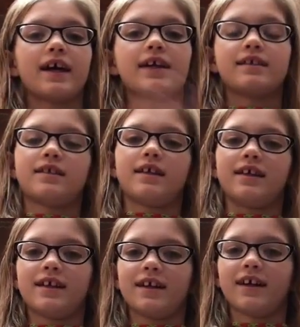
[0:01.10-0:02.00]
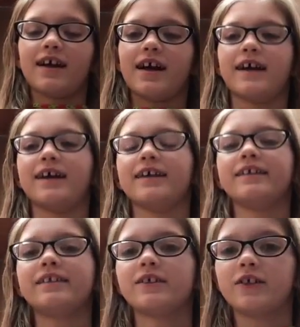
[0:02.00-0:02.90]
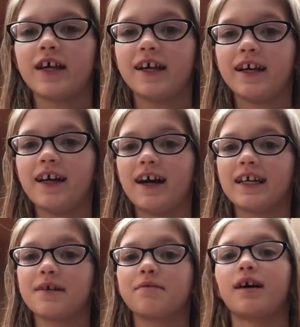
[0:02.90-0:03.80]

guys, Didi here, and today I am